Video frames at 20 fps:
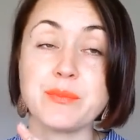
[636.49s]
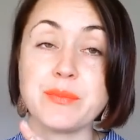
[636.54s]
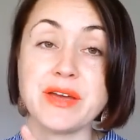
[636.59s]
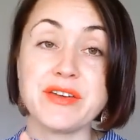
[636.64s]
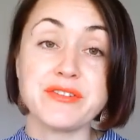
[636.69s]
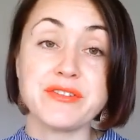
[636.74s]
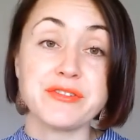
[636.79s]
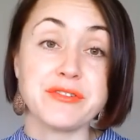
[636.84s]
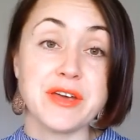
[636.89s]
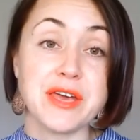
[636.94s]
my
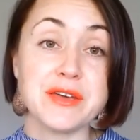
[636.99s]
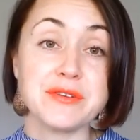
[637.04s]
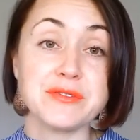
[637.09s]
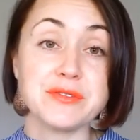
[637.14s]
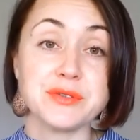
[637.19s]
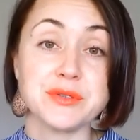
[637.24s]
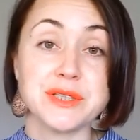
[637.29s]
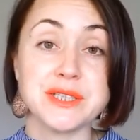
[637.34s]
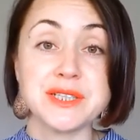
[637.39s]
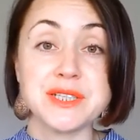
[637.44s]

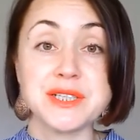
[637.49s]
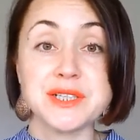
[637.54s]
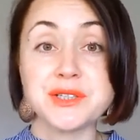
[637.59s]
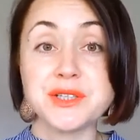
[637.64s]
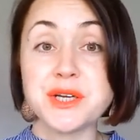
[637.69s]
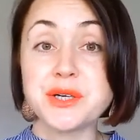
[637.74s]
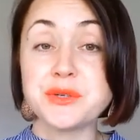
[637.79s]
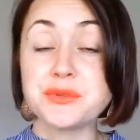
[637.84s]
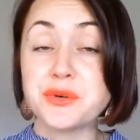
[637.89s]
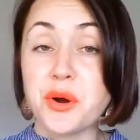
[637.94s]
favorite
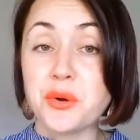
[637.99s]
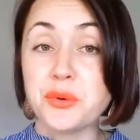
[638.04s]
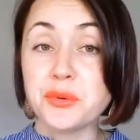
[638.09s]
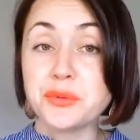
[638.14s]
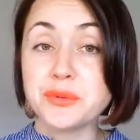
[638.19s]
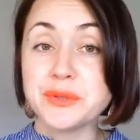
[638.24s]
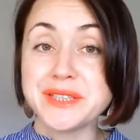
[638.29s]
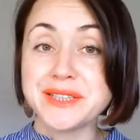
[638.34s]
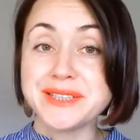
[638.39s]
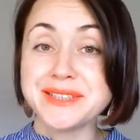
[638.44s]

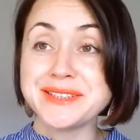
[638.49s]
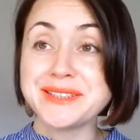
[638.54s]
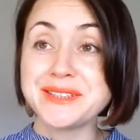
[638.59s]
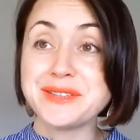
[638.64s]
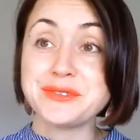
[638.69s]
Néroli